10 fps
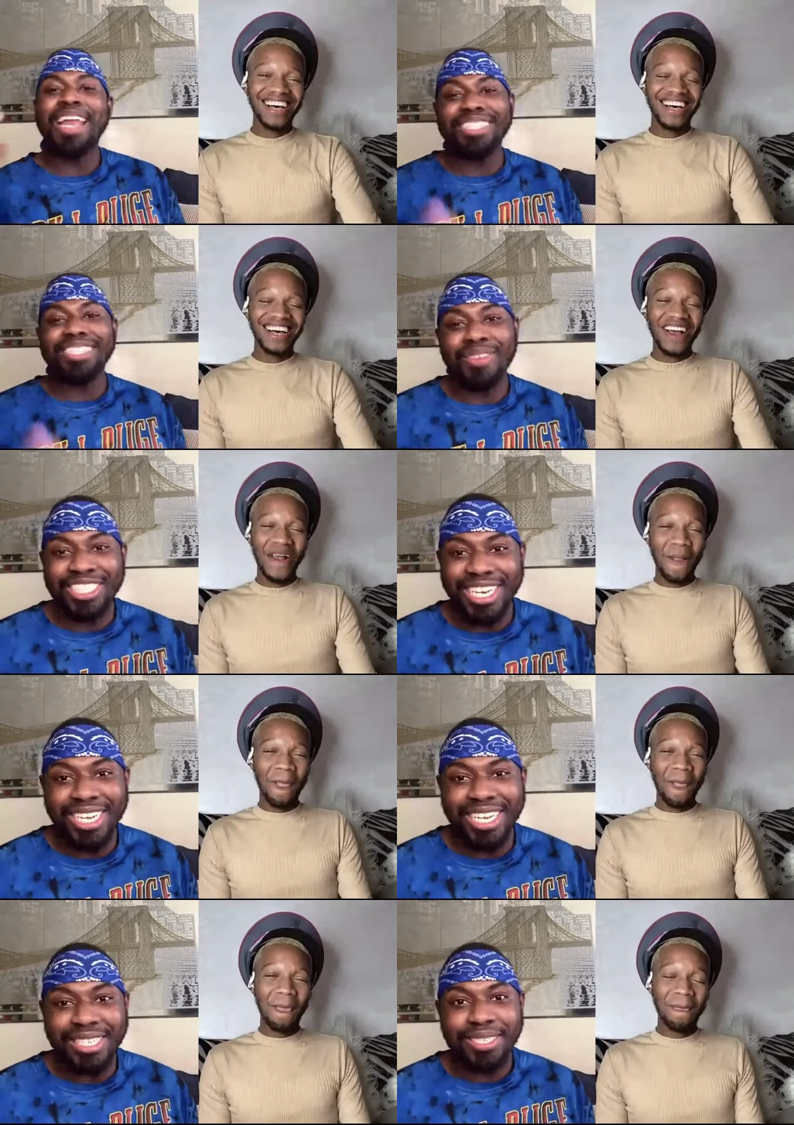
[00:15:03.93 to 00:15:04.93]
Speaker 1: next question
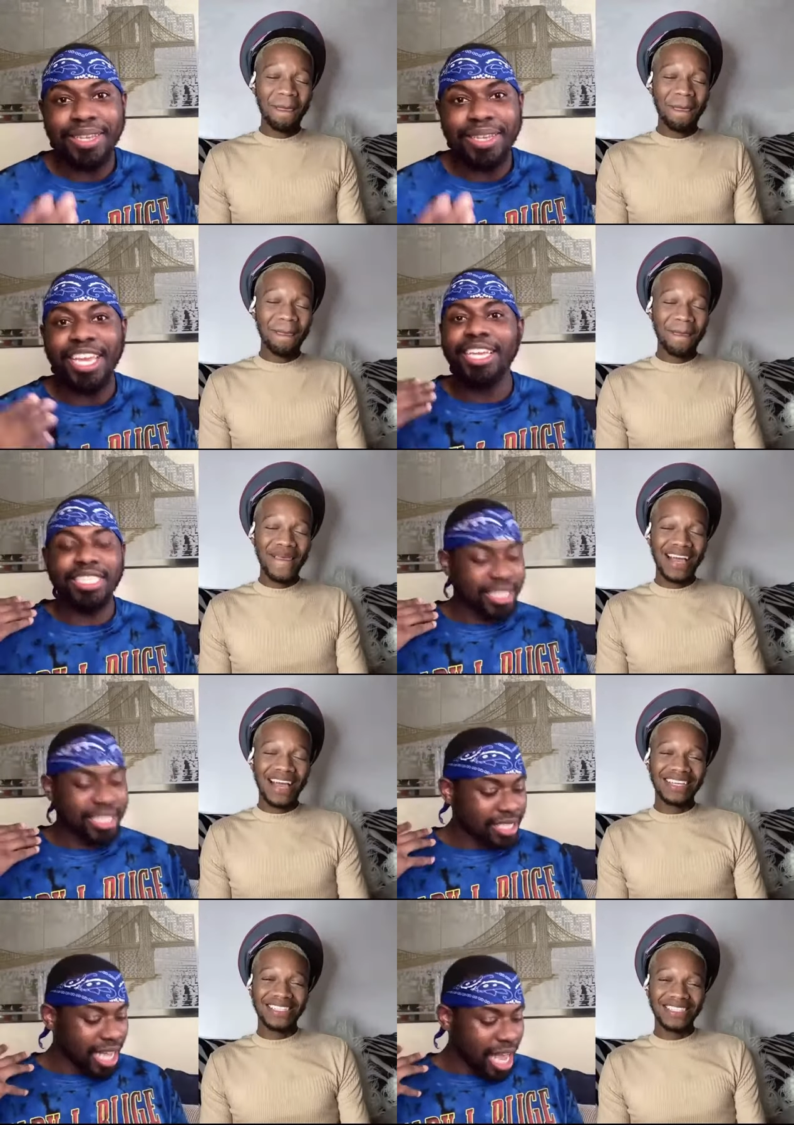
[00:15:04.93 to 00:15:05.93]
is, and this
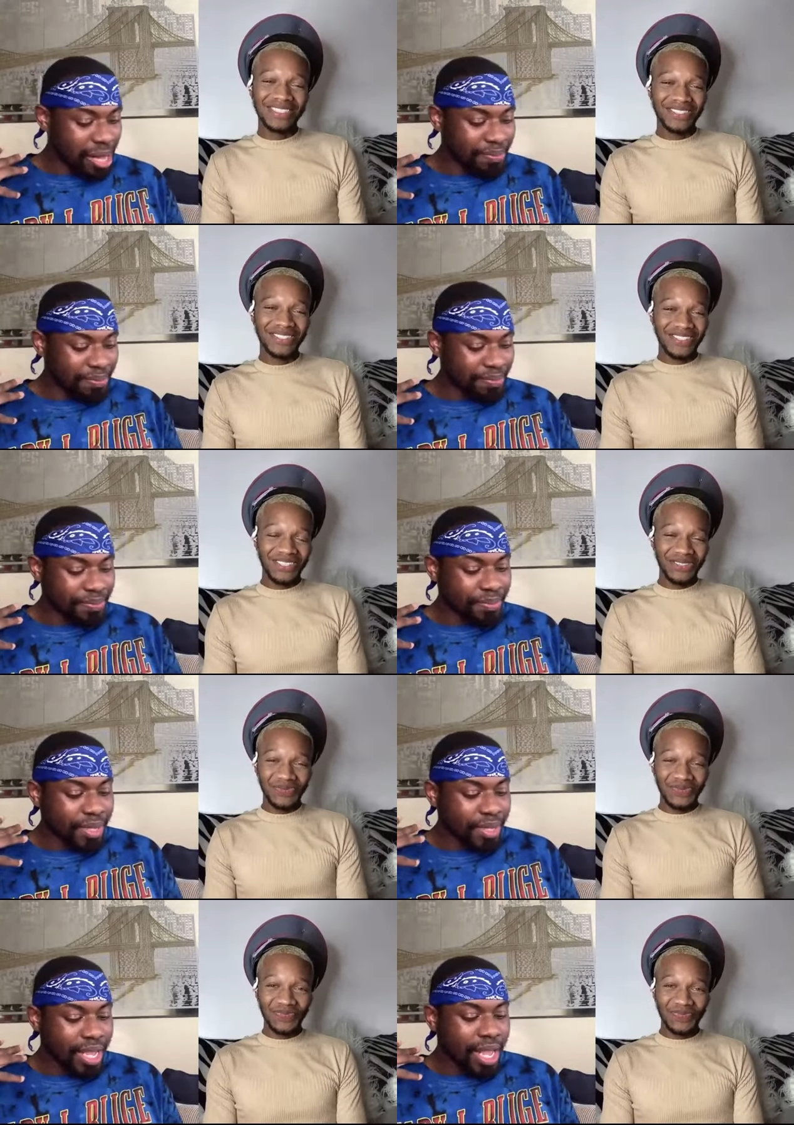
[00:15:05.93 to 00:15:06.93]
is um
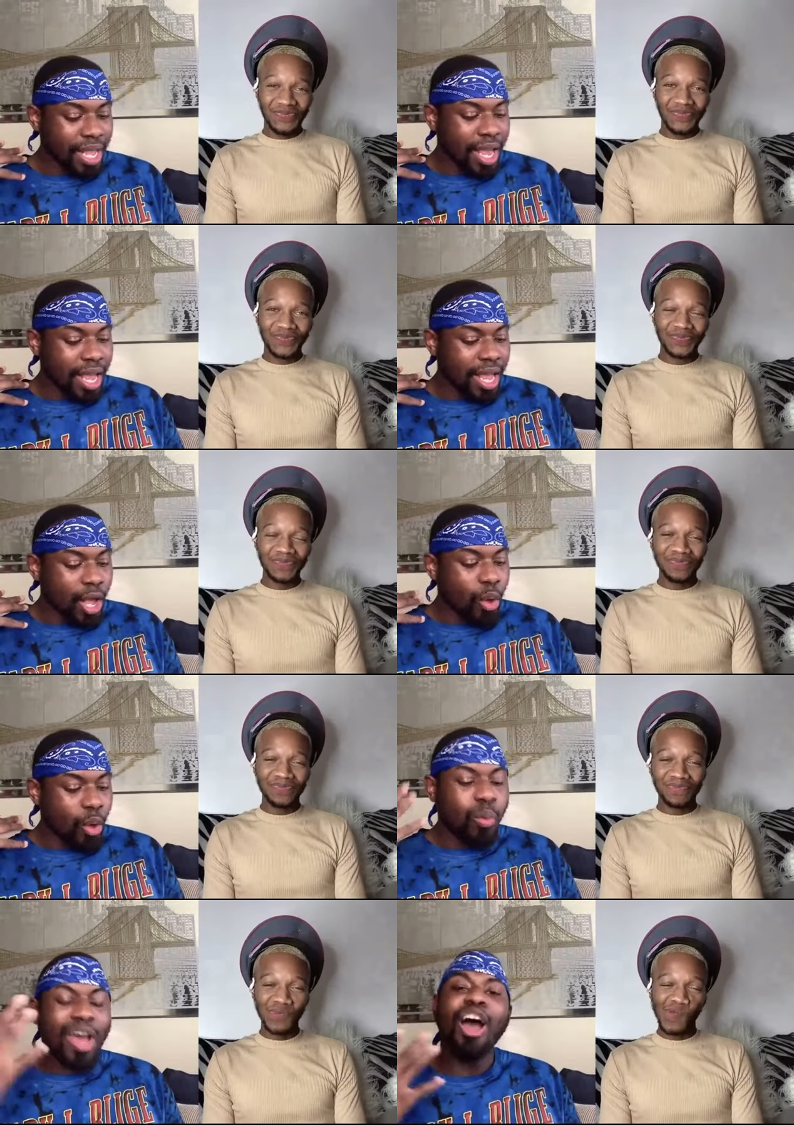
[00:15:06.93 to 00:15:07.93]

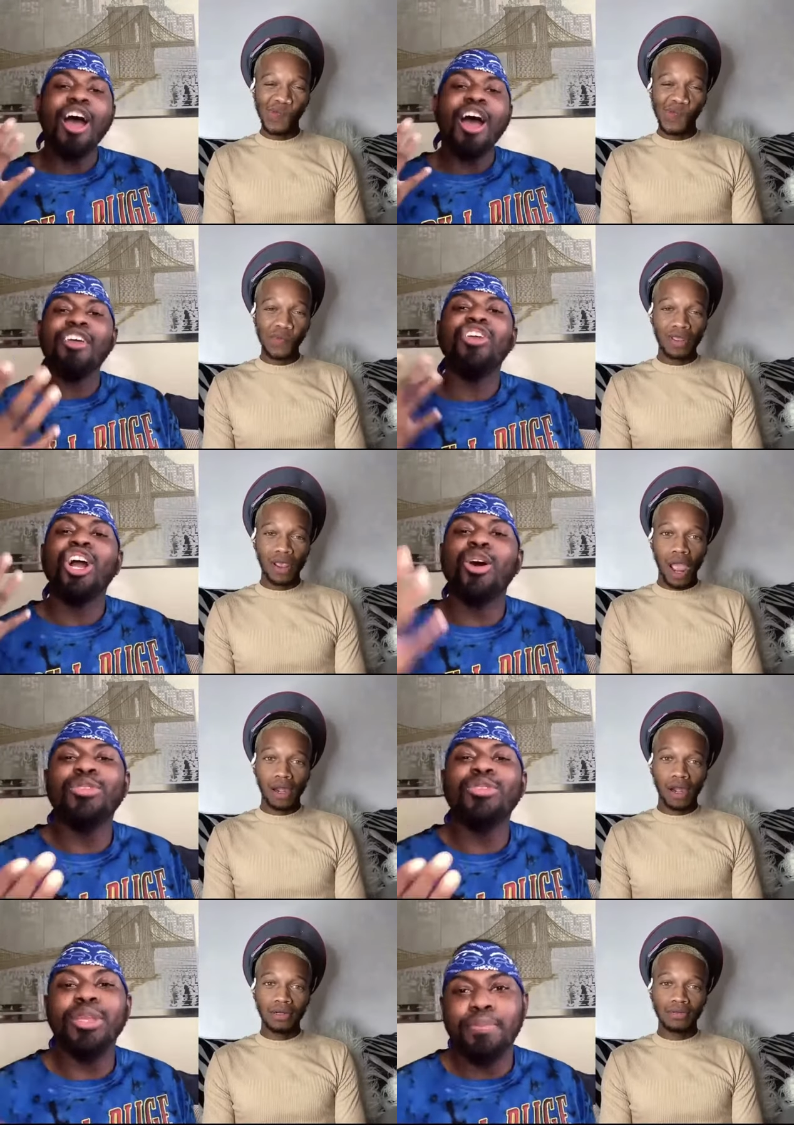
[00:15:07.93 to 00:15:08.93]
what are the
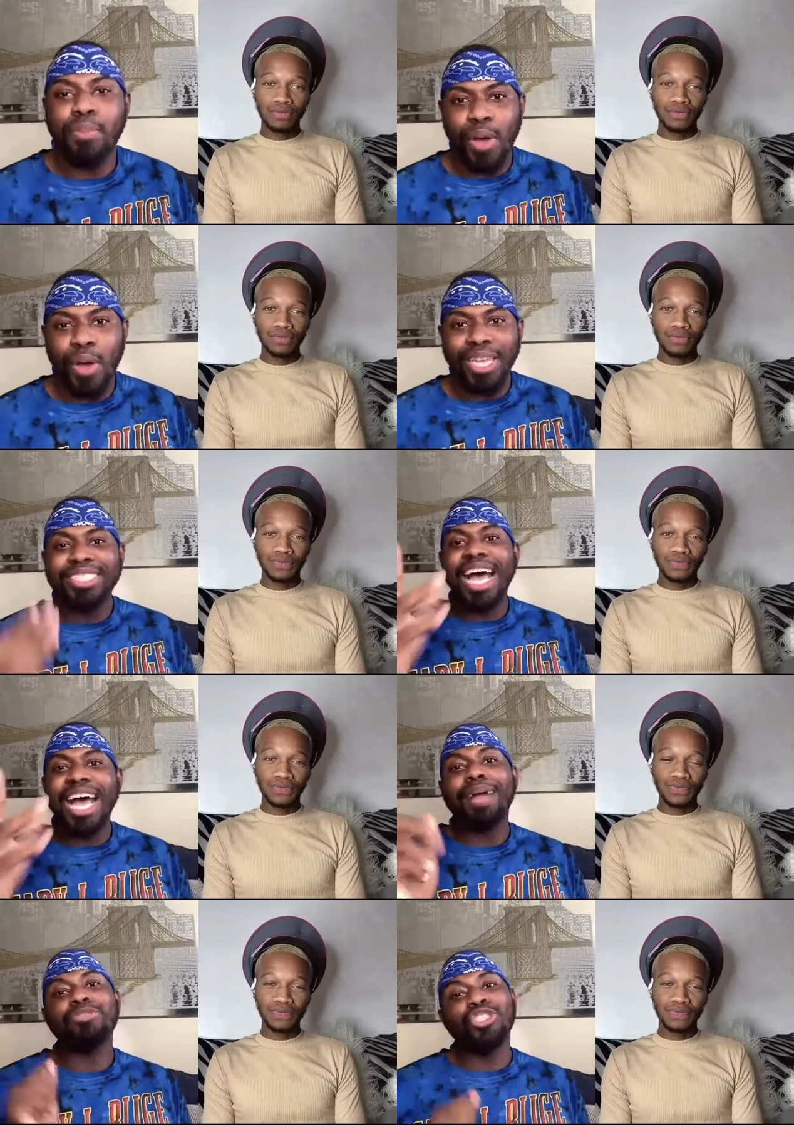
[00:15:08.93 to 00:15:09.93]
Golden Boy
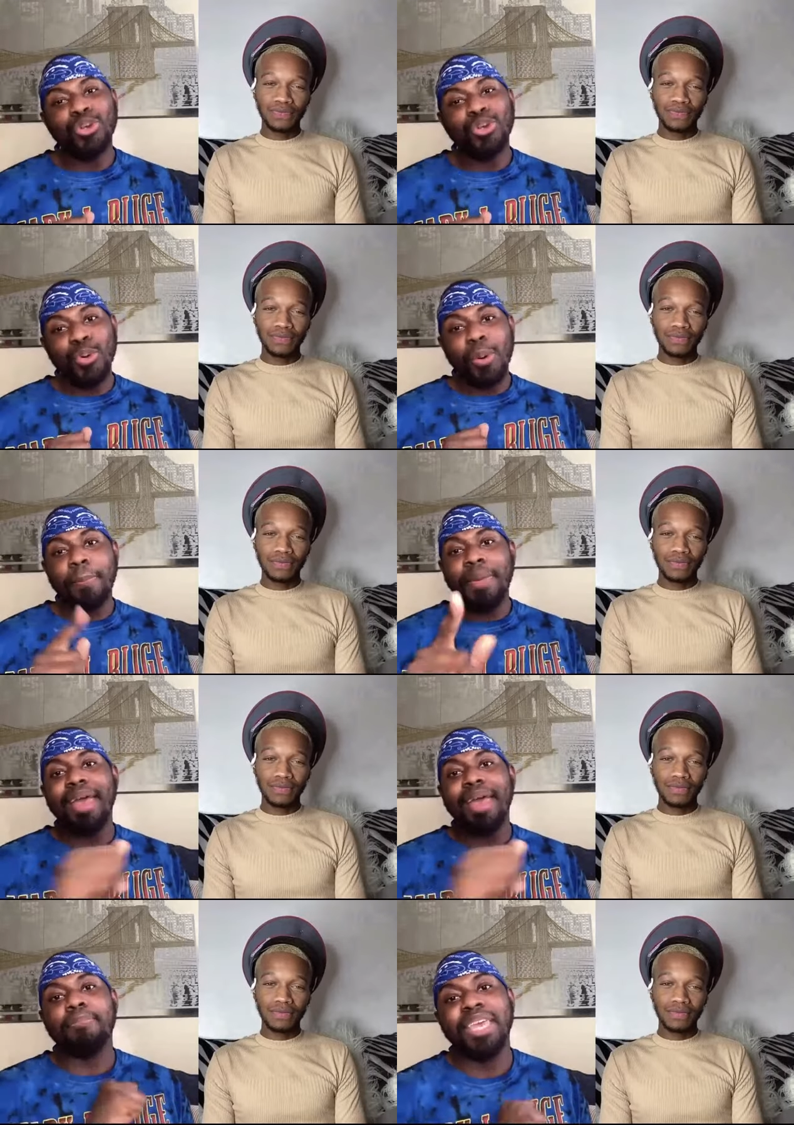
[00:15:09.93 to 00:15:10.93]
top two
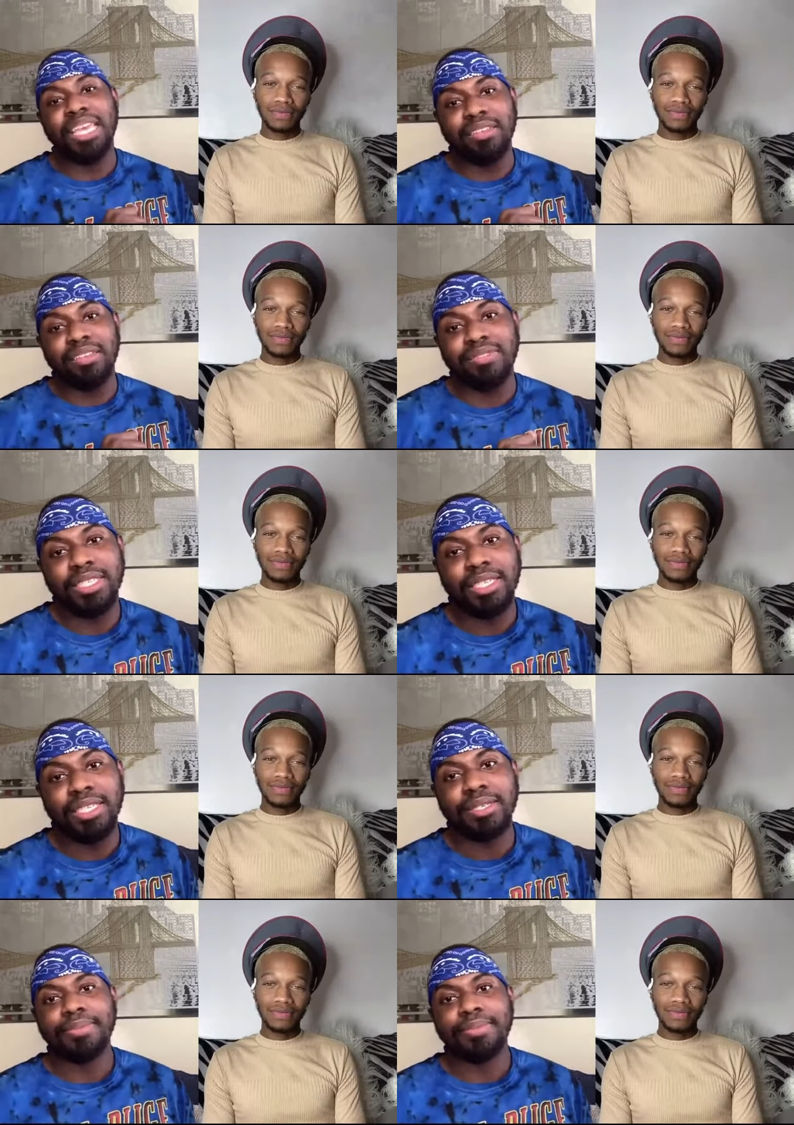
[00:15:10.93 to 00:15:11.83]
pet peeves?